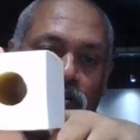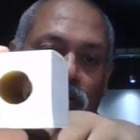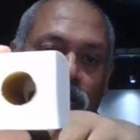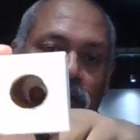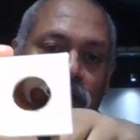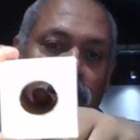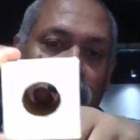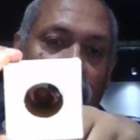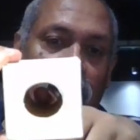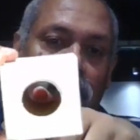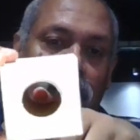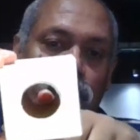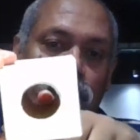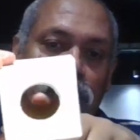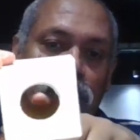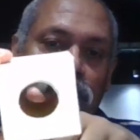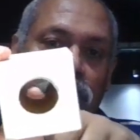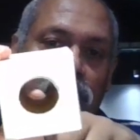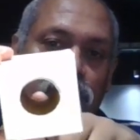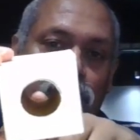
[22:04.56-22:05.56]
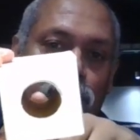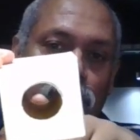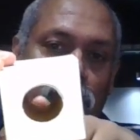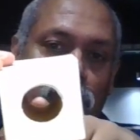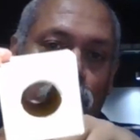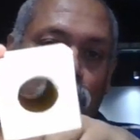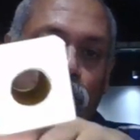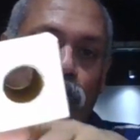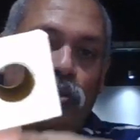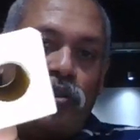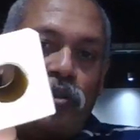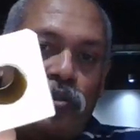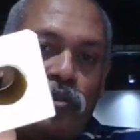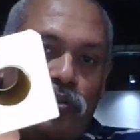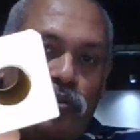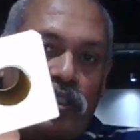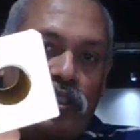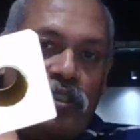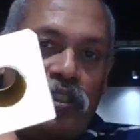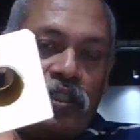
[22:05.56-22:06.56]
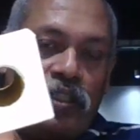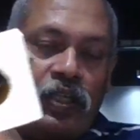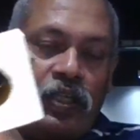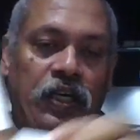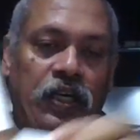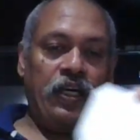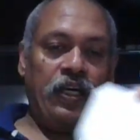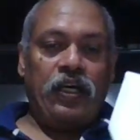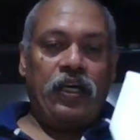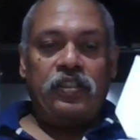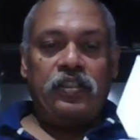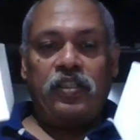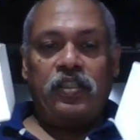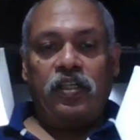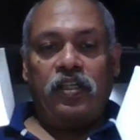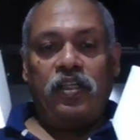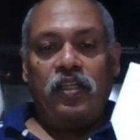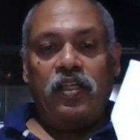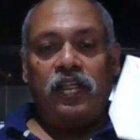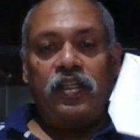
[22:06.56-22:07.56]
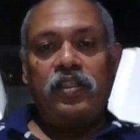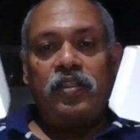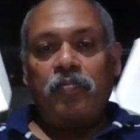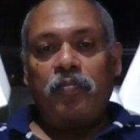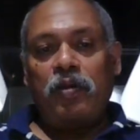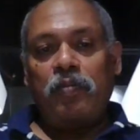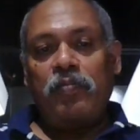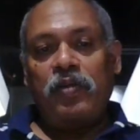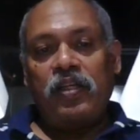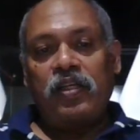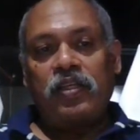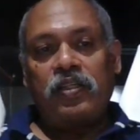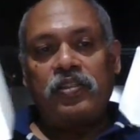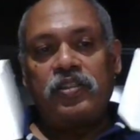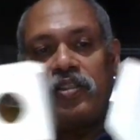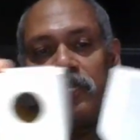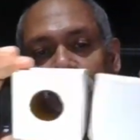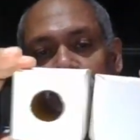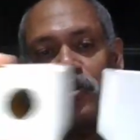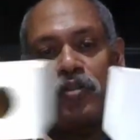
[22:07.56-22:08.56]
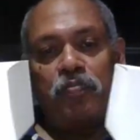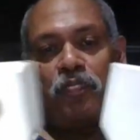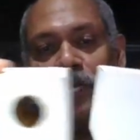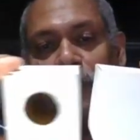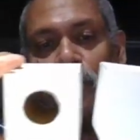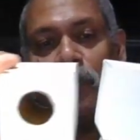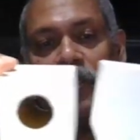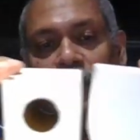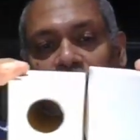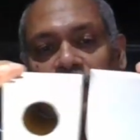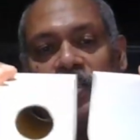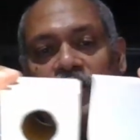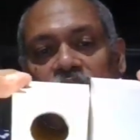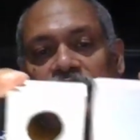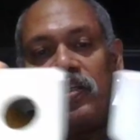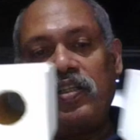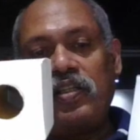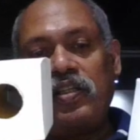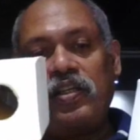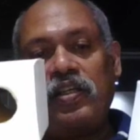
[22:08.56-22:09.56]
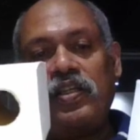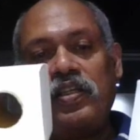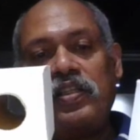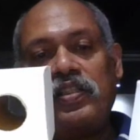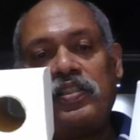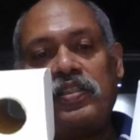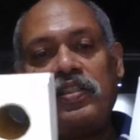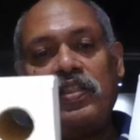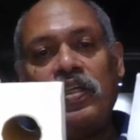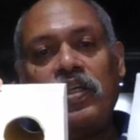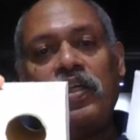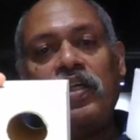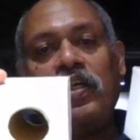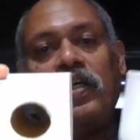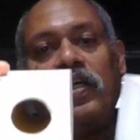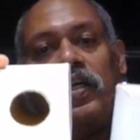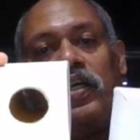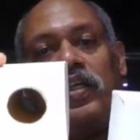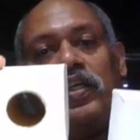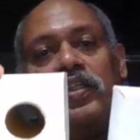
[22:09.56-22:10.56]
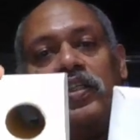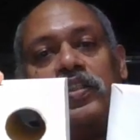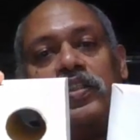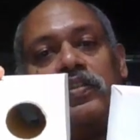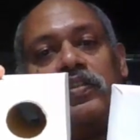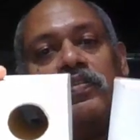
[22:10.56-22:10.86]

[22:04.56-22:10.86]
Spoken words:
all it had was just one hole through this. And suddenly the memory consumption between these and this is